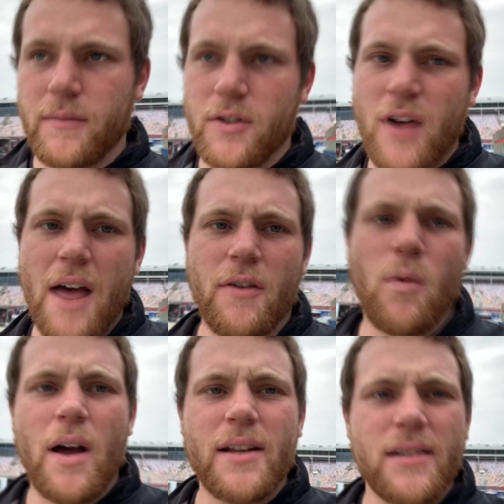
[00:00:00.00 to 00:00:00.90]

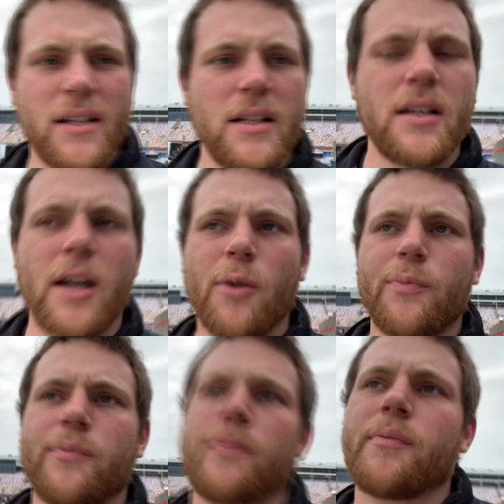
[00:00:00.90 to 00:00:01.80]
driving-wise, to help
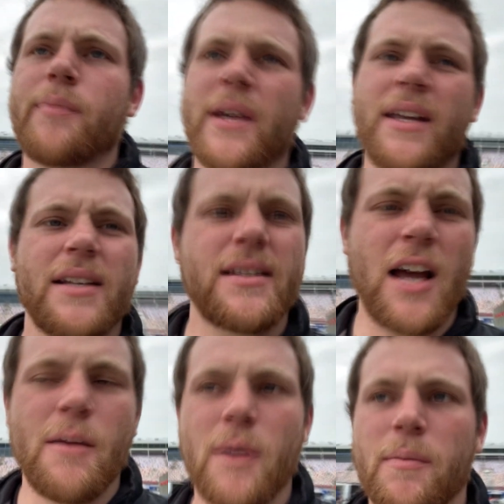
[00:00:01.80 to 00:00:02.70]
pick his
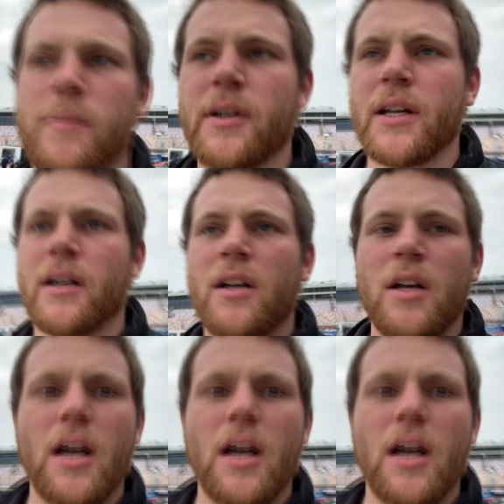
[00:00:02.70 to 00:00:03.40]
time up, but uh,